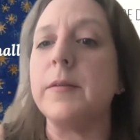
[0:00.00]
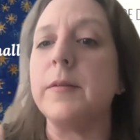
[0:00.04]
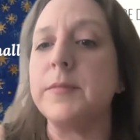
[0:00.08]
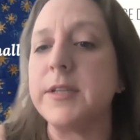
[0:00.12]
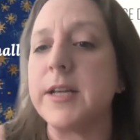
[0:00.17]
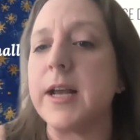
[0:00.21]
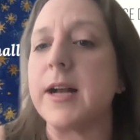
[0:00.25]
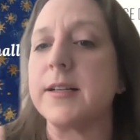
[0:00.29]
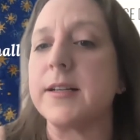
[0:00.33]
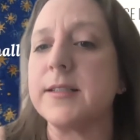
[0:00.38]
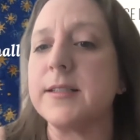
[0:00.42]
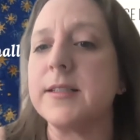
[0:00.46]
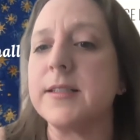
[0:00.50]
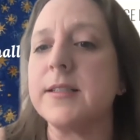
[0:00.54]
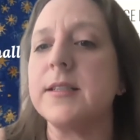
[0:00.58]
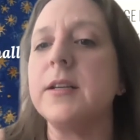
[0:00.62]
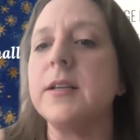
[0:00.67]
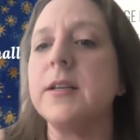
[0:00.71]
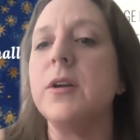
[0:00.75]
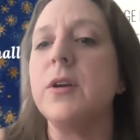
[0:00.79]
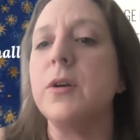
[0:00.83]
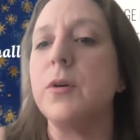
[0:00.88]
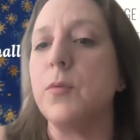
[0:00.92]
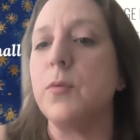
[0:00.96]
texts
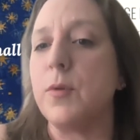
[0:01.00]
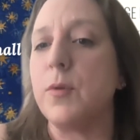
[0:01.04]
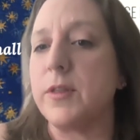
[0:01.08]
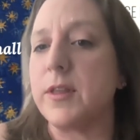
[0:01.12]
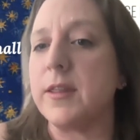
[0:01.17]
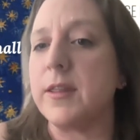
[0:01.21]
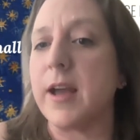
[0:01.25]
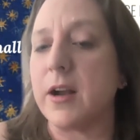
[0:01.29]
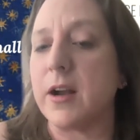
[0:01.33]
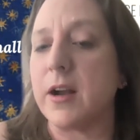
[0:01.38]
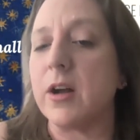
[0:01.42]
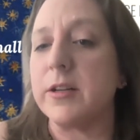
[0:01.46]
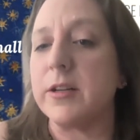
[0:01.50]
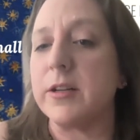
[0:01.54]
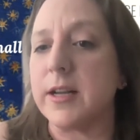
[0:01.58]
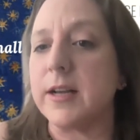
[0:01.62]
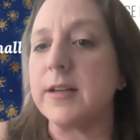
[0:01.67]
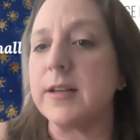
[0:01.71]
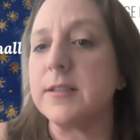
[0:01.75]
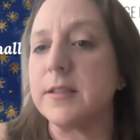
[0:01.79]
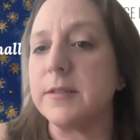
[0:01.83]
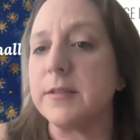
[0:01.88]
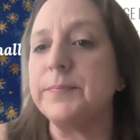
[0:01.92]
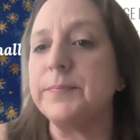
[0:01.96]
within that context.